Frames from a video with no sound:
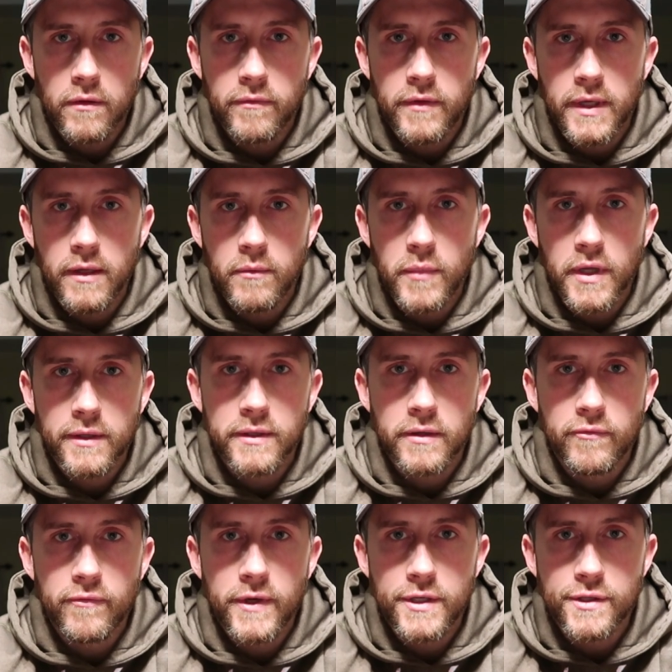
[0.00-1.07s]
of the
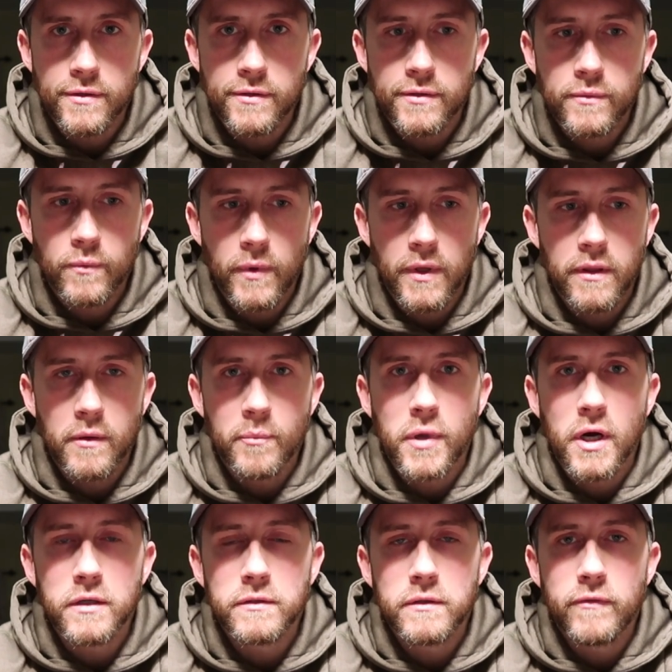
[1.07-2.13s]
built-in features with the
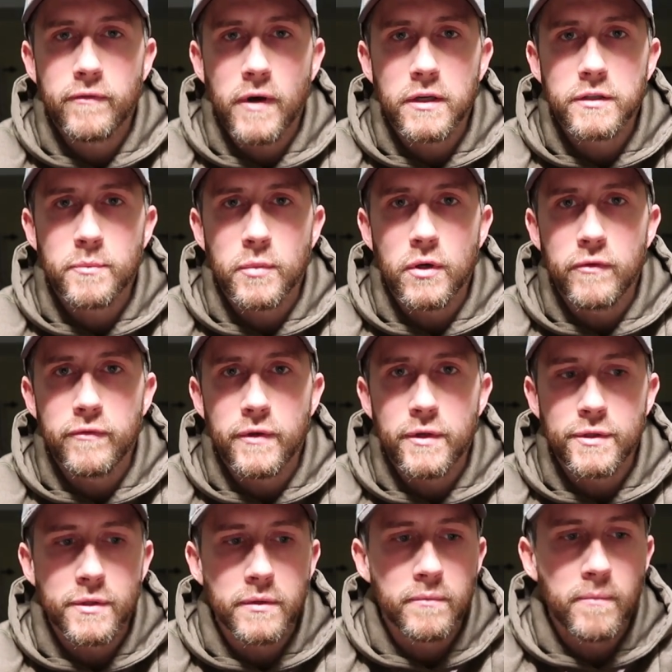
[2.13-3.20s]
Fox Pro
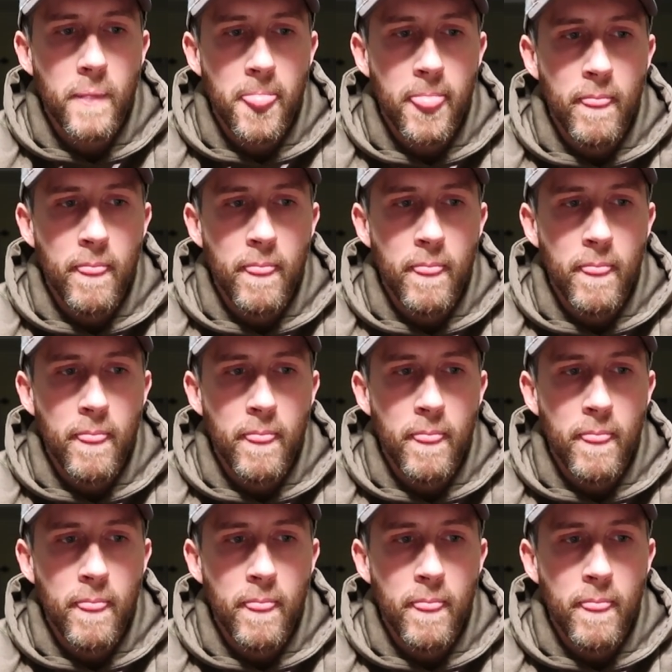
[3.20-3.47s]
Fusion.